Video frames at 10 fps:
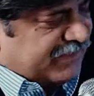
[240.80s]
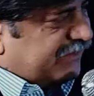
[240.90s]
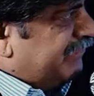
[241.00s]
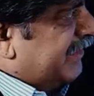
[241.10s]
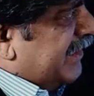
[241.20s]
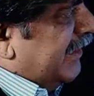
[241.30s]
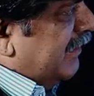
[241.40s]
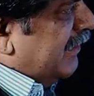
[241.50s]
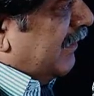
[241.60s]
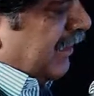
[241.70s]
is affected.
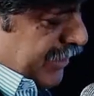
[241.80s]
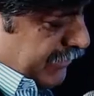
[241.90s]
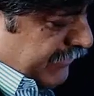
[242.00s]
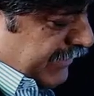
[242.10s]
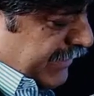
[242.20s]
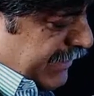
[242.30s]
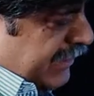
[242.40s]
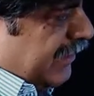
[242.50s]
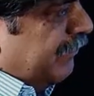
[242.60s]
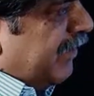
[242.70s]
And you see that
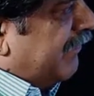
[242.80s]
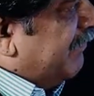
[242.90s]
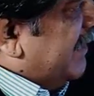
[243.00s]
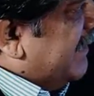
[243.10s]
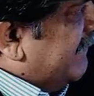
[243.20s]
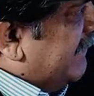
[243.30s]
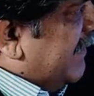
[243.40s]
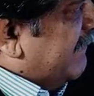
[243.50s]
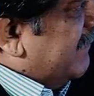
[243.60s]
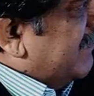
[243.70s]
the number of healthy
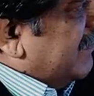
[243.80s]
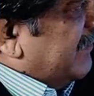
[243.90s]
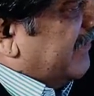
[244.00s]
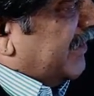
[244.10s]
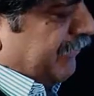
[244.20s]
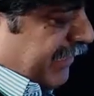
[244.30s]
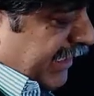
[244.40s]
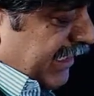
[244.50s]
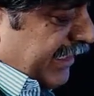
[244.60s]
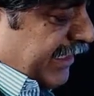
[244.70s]
cells, they
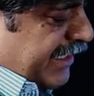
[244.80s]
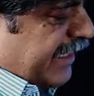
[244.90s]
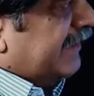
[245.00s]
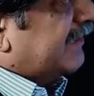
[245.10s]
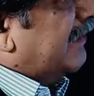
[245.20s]
significantly decrease